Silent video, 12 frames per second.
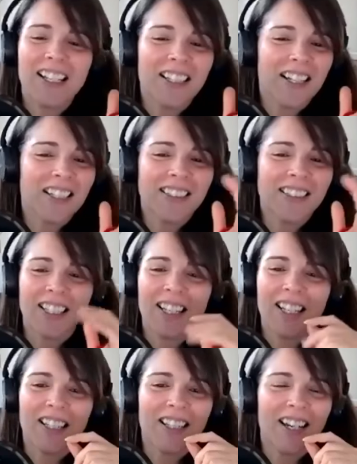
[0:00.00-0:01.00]
I
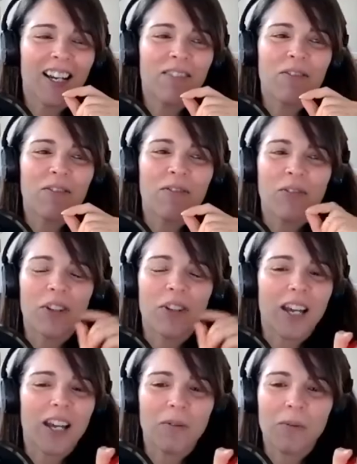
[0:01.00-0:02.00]
stayed. I even
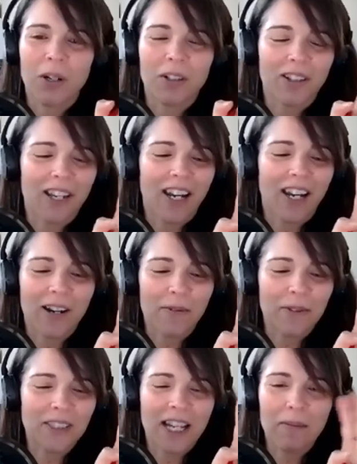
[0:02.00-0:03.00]
forget where the heck I
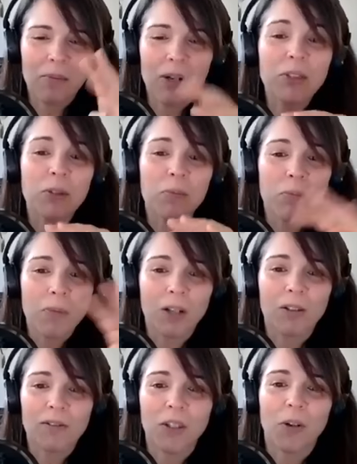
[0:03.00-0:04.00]
was at, but it was the
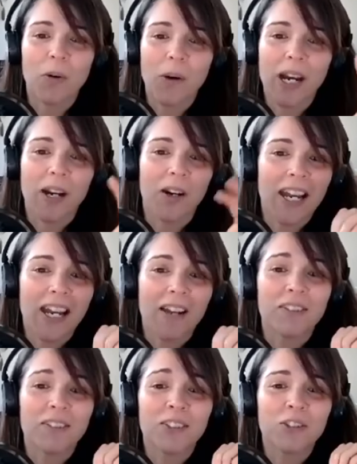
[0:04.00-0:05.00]
middle of nowhere, and I
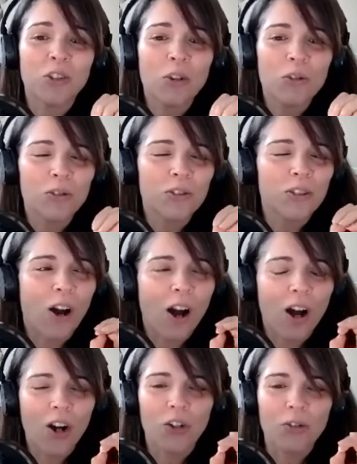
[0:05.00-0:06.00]
was so
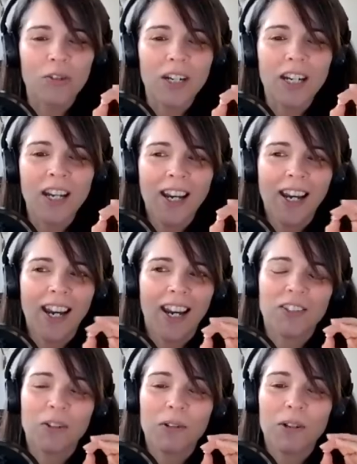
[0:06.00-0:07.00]
hungry,
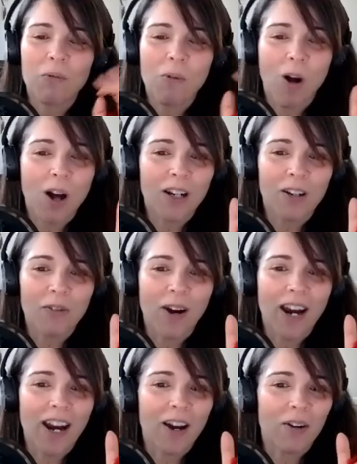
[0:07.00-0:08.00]
and so I went walking
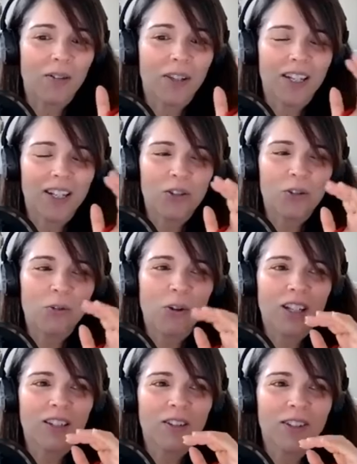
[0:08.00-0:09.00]
around, and I just
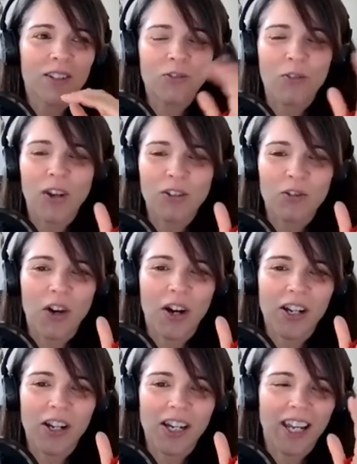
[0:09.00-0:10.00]
walked into this
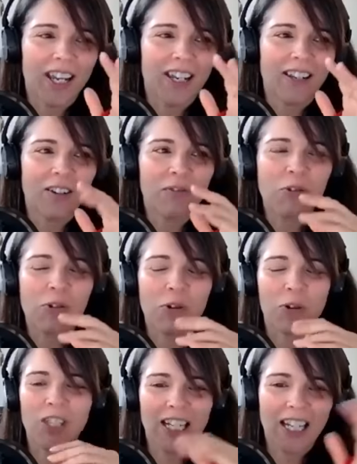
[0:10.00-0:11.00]
restaurant, and of
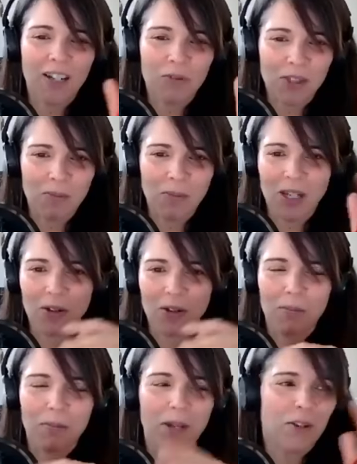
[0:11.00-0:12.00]
course I can't read the menu.
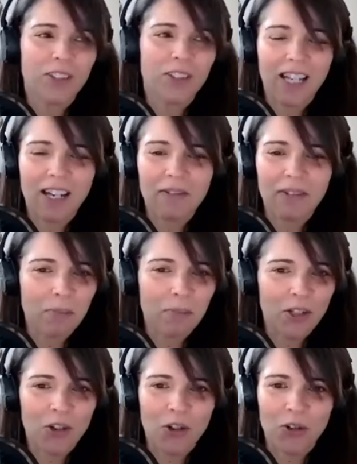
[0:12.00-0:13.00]
The menu doesn't have any
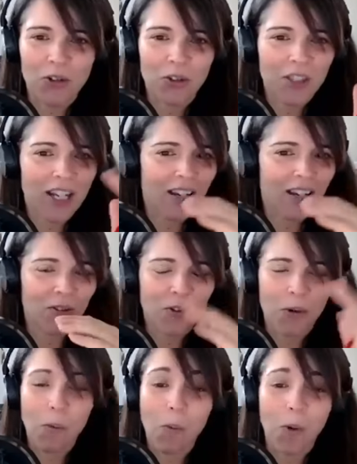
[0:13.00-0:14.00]
pictures. I don't
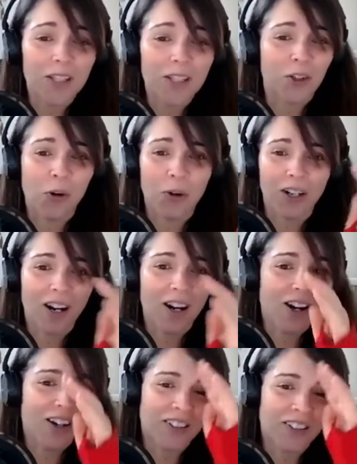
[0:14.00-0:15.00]
know what is going
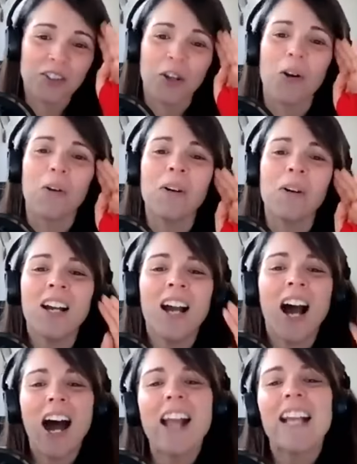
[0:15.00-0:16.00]
on. So
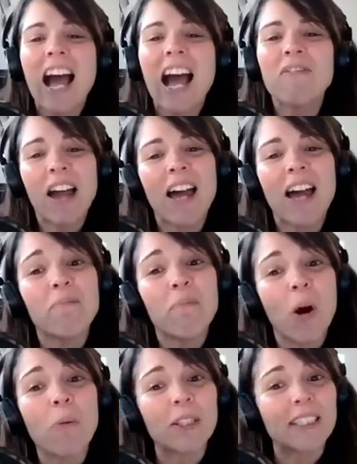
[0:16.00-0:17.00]
I have had
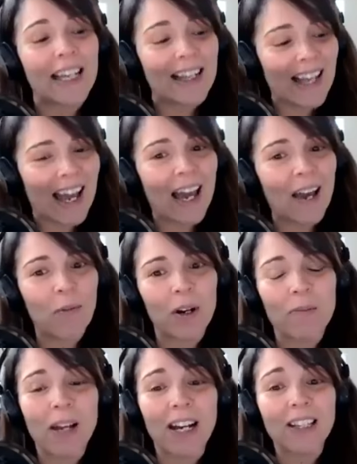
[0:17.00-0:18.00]
moments like that where
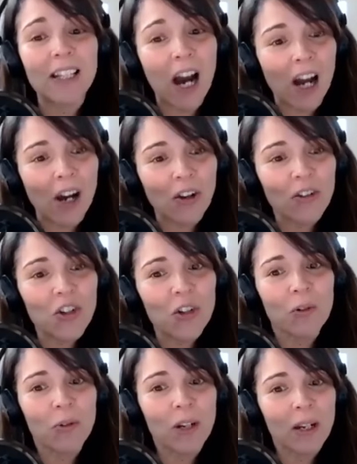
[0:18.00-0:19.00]
I'm not entirely
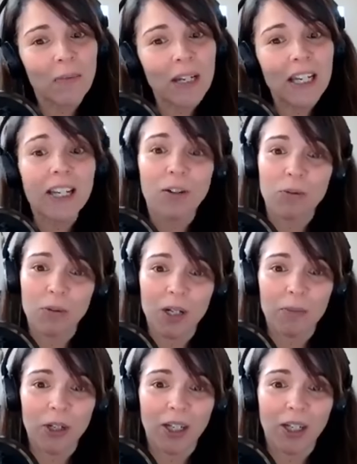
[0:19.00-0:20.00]
sure what I'm eating or what
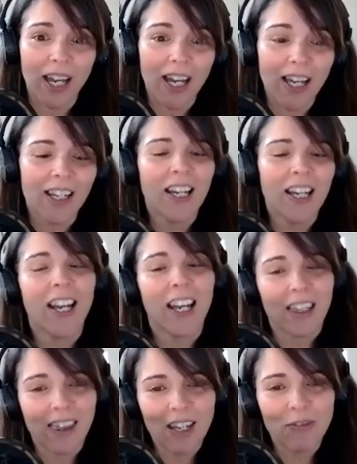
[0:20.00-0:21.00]
I'm going to get,
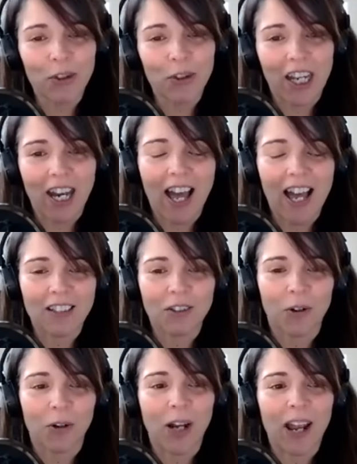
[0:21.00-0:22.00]
and thankfully it has
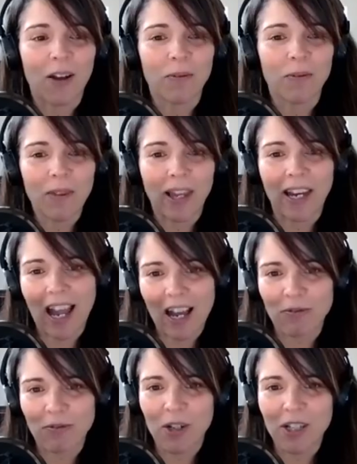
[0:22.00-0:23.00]
turned out like
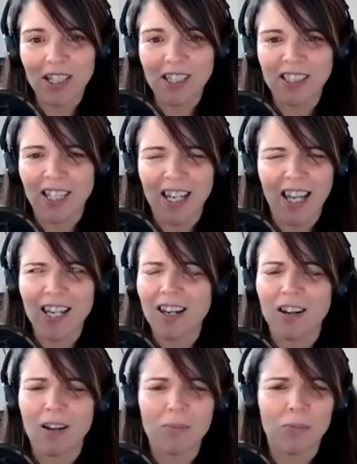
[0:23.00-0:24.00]
halfway decent. I
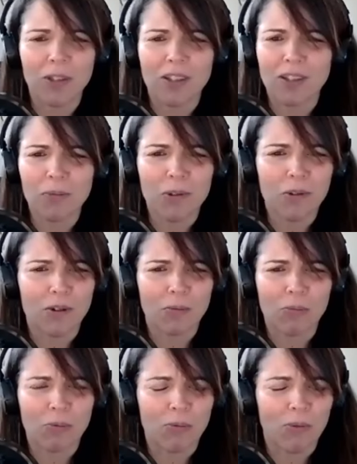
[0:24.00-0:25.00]
ended up with some sort of
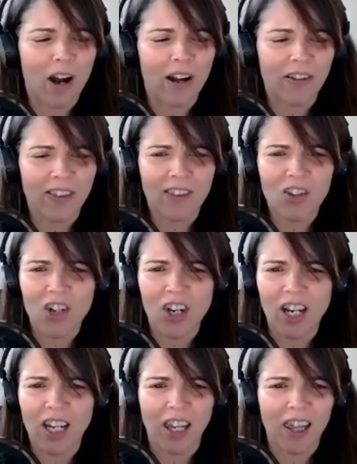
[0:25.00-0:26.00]
broth
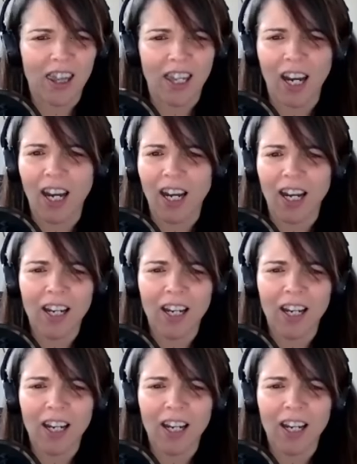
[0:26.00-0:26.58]
chicken thing.